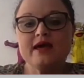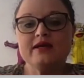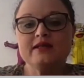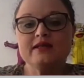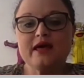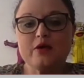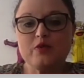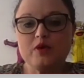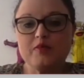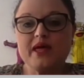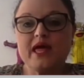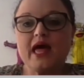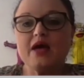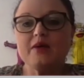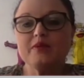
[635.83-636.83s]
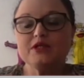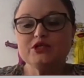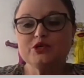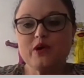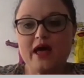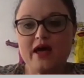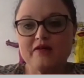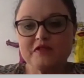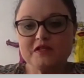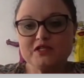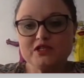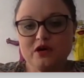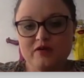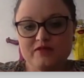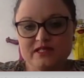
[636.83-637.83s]
then they will be able to have
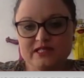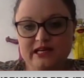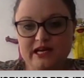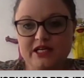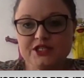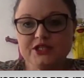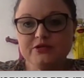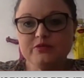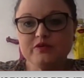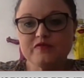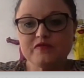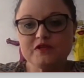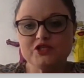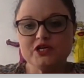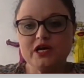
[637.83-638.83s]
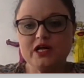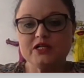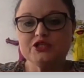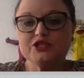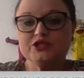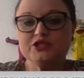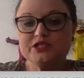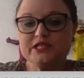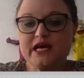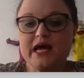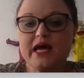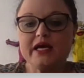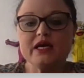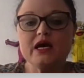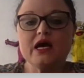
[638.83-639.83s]
this conversation with the child to
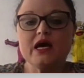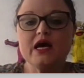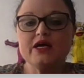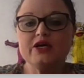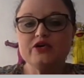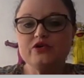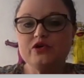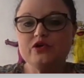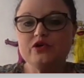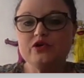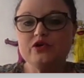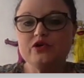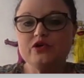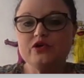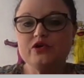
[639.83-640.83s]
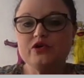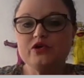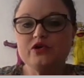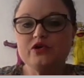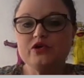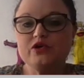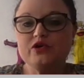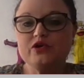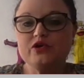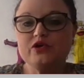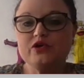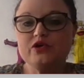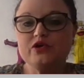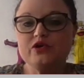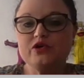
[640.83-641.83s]
say you know what is this feeling
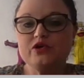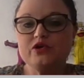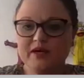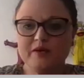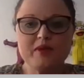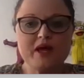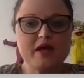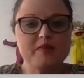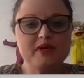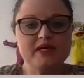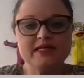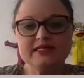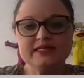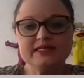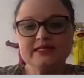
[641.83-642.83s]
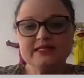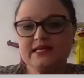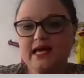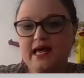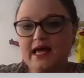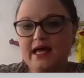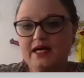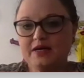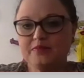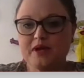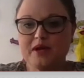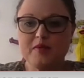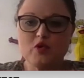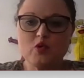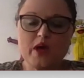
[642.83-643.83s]
that you're feeling maybe it's sad
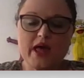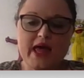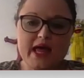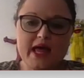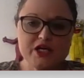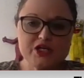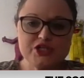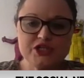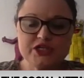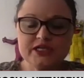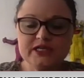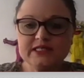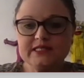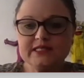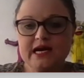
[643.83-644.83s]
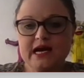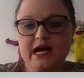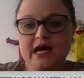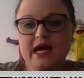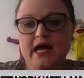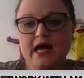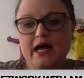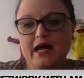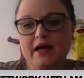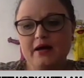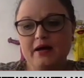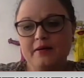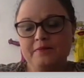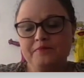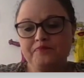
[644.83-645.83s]
maybe you're anxious
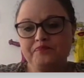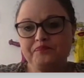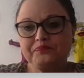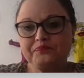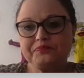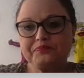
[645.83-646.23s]
um,